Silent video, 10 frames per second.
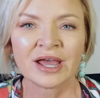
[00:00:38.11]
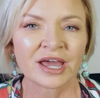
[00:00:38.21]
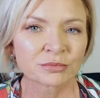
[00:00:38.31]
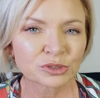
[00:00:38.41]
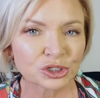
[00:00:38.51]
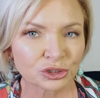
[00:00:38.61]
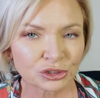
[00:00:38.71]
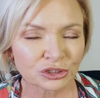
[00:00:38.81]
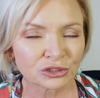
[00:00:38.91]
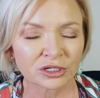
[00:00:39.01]
And I'm
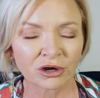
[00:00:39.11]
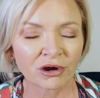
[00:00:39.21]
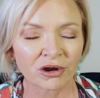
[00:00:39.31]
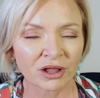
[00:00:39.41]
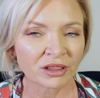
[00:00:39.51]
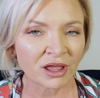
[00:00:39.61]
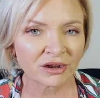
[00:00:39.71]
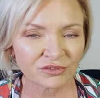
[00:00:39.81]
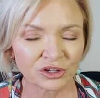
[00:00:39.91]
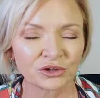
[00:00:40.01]
sure there are a lot
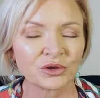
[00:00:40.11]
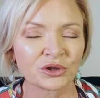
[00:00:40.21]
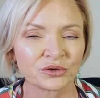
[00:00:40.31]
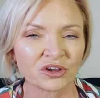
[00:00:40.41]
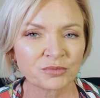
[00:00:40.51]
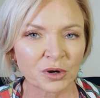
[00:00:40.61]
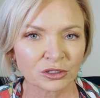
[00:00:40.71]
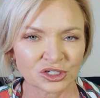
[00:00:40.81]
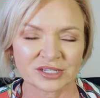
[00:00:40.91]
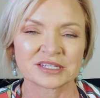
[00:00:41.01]
of you who have
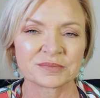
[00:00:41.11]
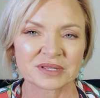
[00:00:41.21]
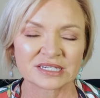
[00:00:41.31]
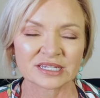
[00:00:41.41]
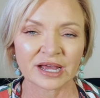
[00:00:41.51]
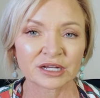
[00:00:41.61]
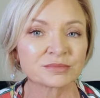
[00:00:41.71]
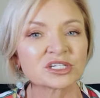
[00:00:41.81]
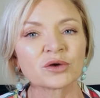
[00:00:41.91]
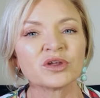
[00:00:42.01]
purchased some of these
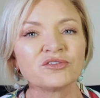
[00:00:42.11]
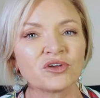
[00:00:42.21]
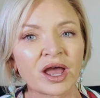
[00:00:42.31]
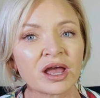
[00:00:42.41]
items. So if you